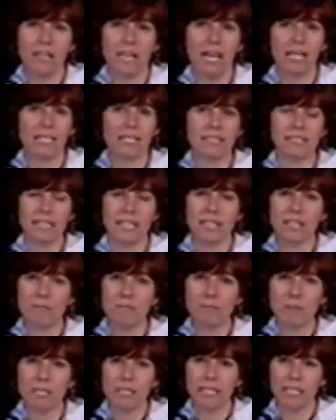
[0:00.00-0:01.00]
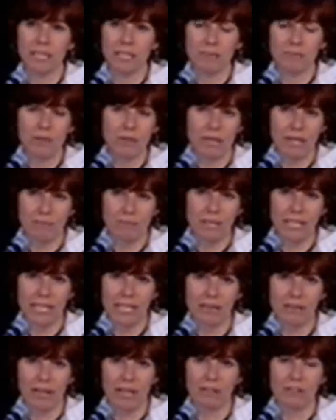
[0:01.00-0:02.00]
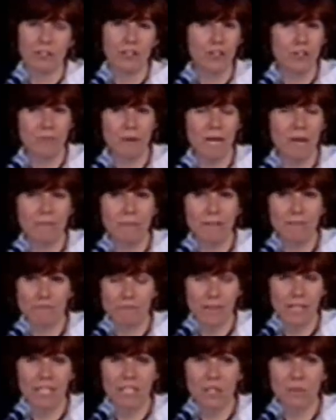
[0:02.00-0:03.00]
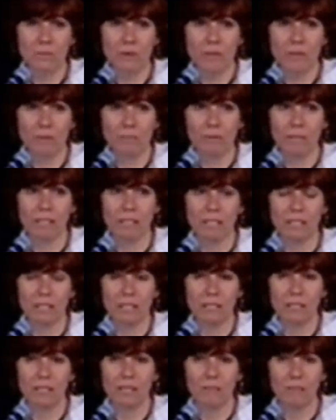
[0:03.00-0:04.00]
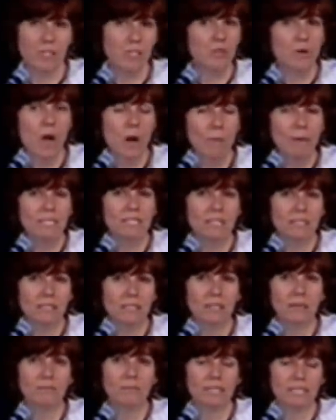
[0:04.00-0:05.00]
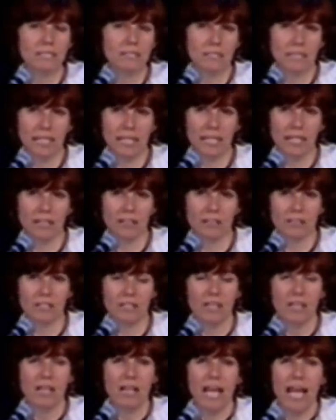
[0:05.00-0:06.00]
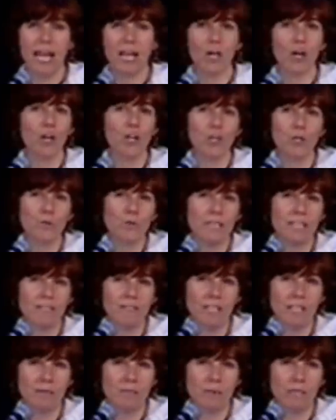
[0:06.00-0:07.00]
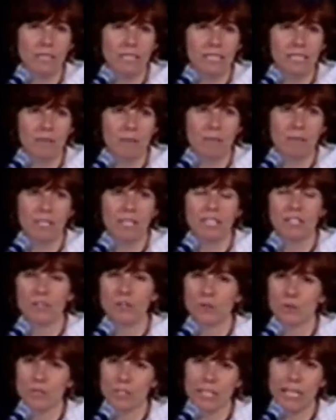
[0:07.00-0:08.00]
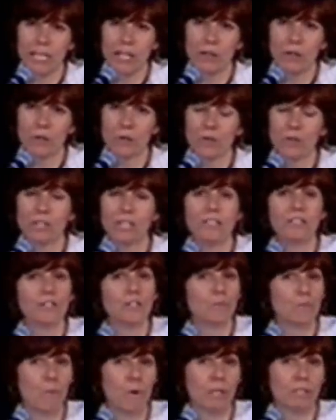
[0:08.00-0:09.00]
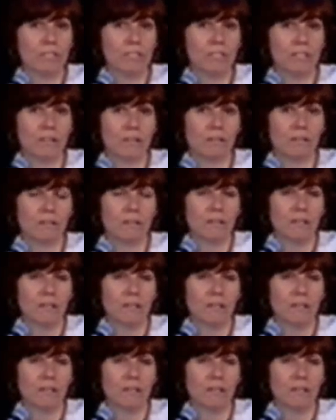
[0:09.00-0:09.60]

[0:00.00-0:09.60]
And it's like the bully in the playground. You might be friends with the bully, but you're always a little bit scared. And are you giving the bully something because you're scared or because you want to?